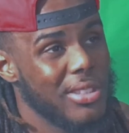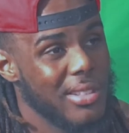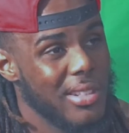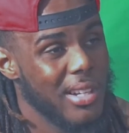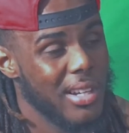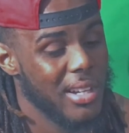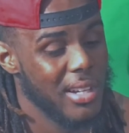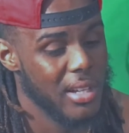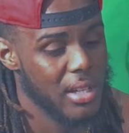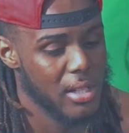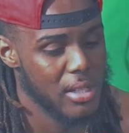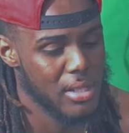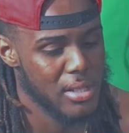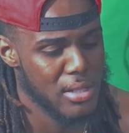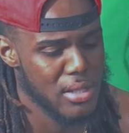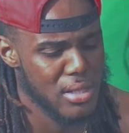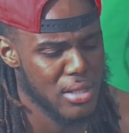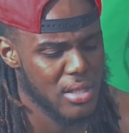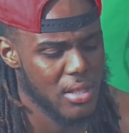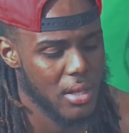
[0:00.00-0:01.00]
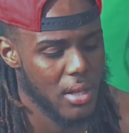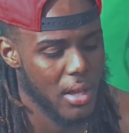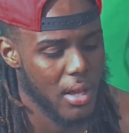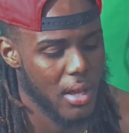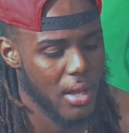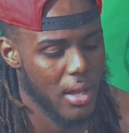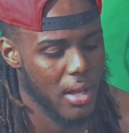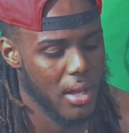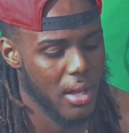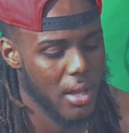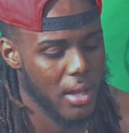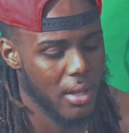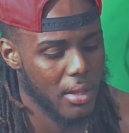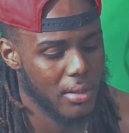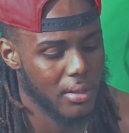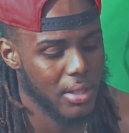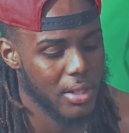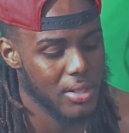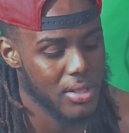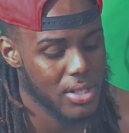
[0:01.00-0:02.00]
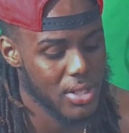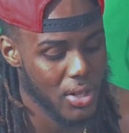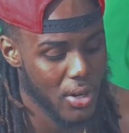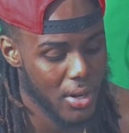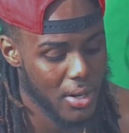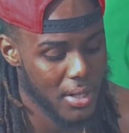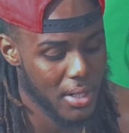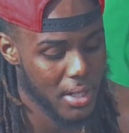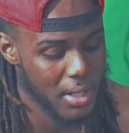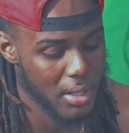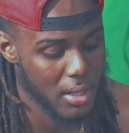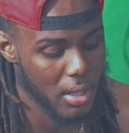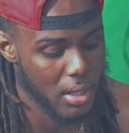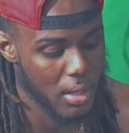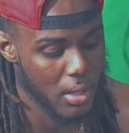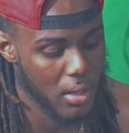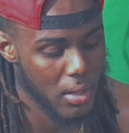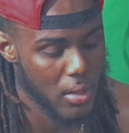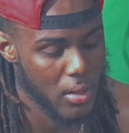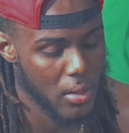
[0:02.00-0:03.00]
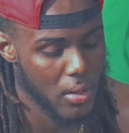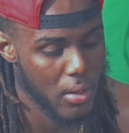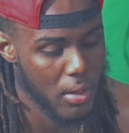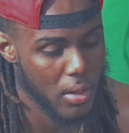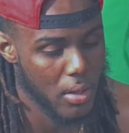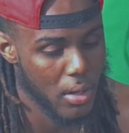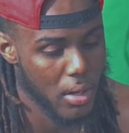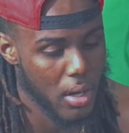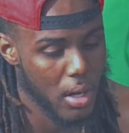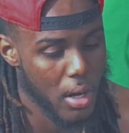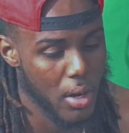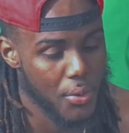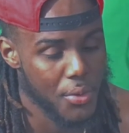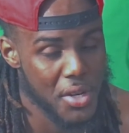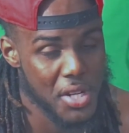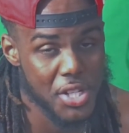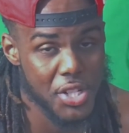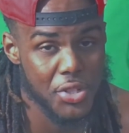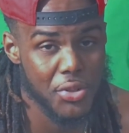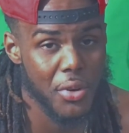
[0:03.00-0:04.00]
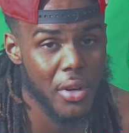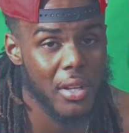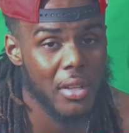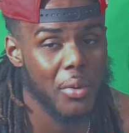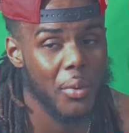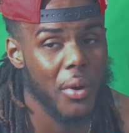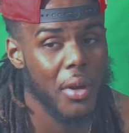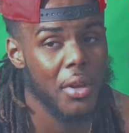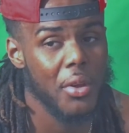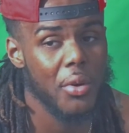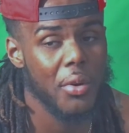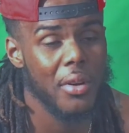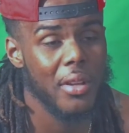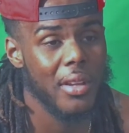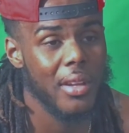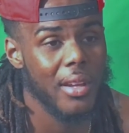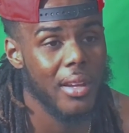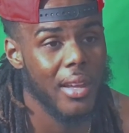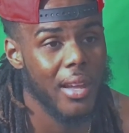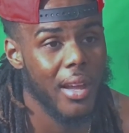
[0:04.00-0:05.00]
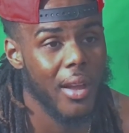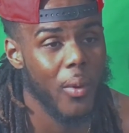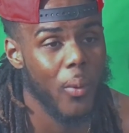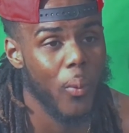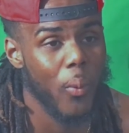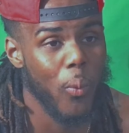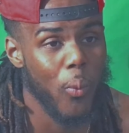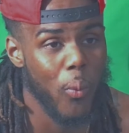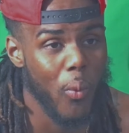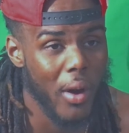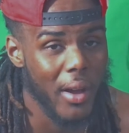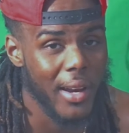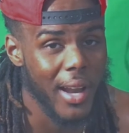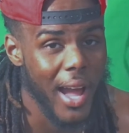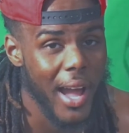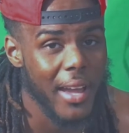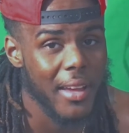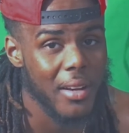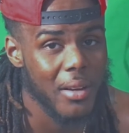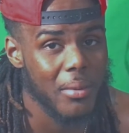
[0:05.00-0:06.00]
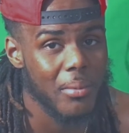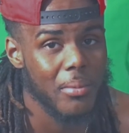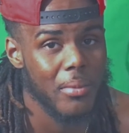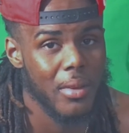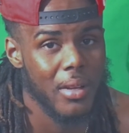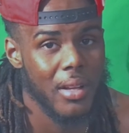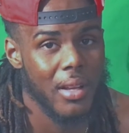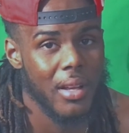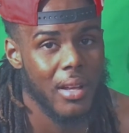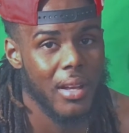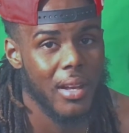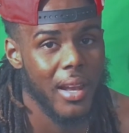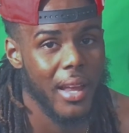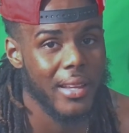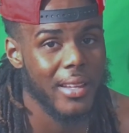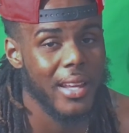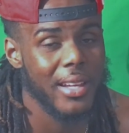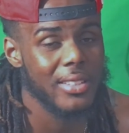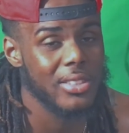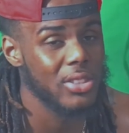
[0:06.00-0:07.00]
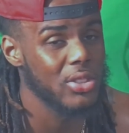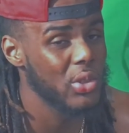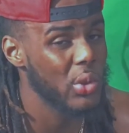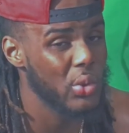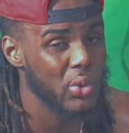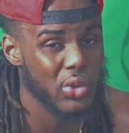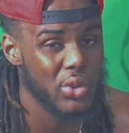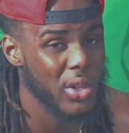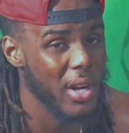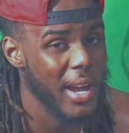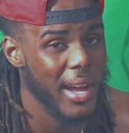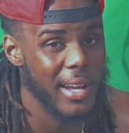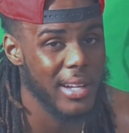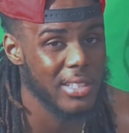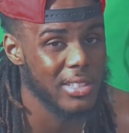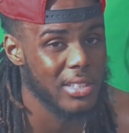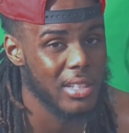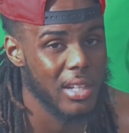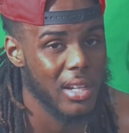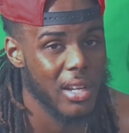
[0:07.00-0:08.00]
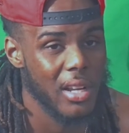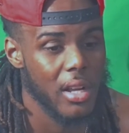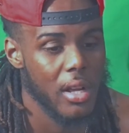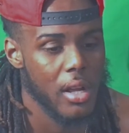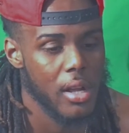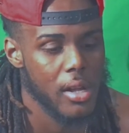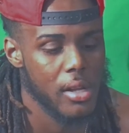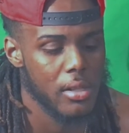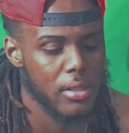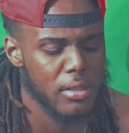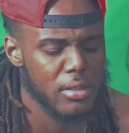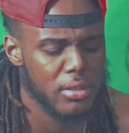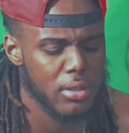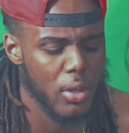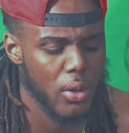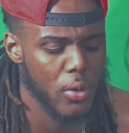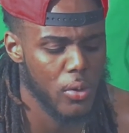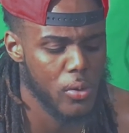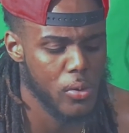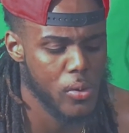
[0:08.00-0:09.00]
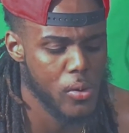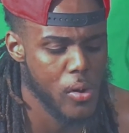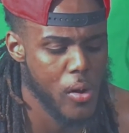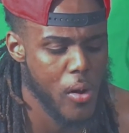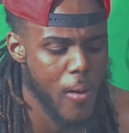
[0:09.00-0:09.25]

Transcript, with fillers: cause they're starting to uh, restrict where you only could get one item. Like, that's so trash. So